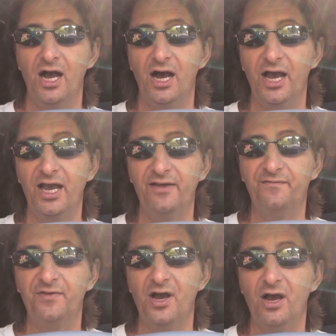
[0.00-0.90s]

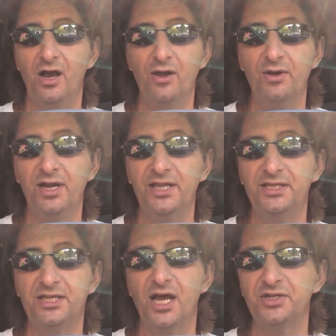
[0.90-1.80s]
I've only
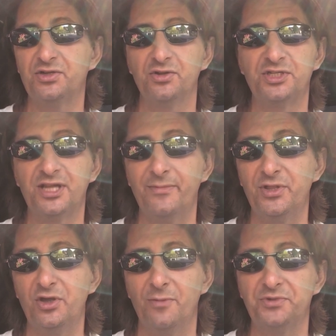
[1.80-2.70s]
touched on some
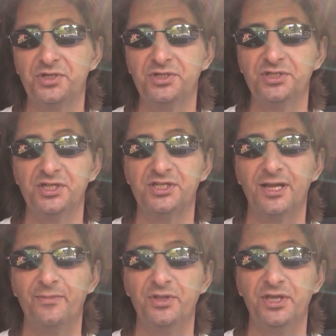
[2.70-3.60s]
of the options and
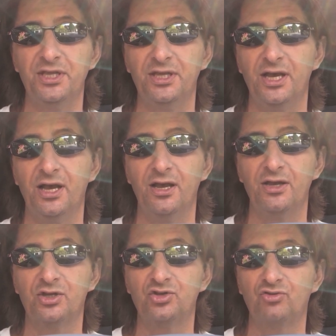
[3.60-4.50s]
some of the
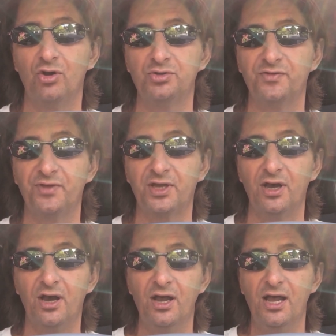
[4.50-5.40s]
uh, controls of the
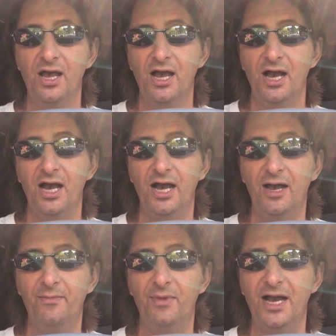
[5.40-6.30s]
car.
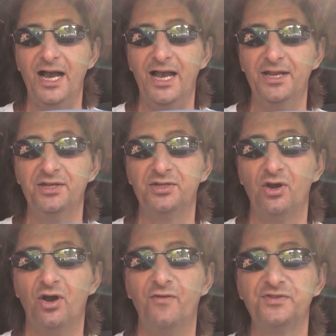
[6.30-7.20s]
Um, and
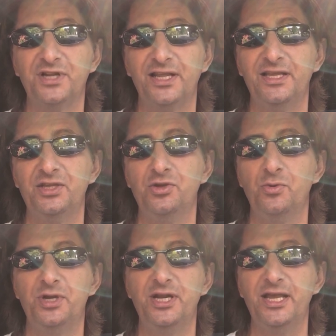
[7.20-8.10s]
obviously you
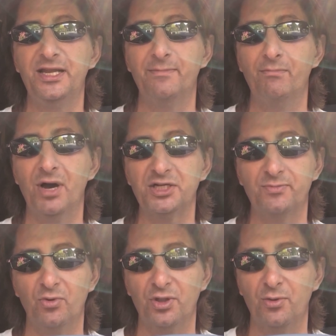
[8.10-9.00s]
would need much
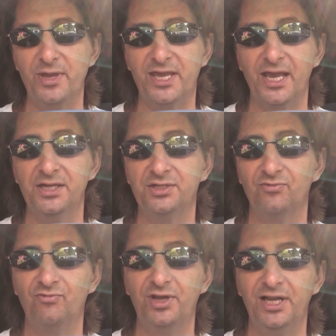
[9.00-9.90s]
more than a weekend to
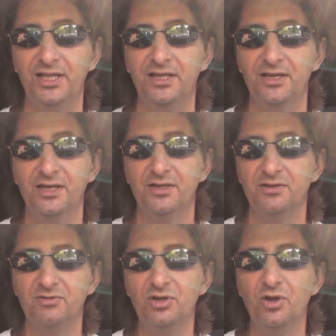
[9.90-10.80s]
really
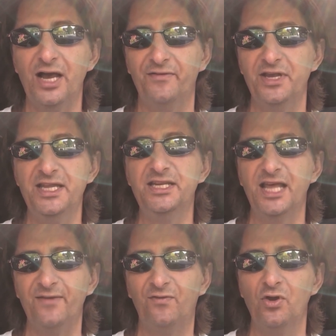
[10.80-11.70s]
look, have an
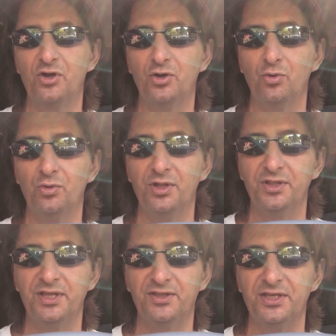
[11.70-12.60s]
in-depth look at all
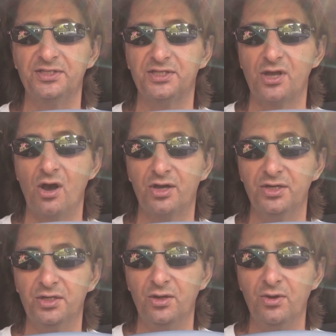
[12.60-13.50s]
the things this car
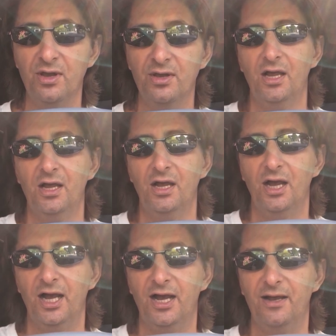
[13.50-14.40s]
can do.
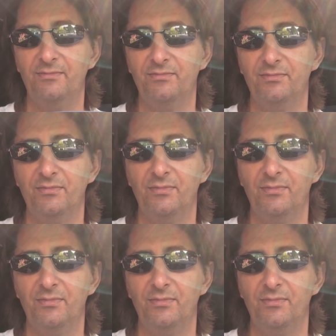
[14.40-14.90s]
Um,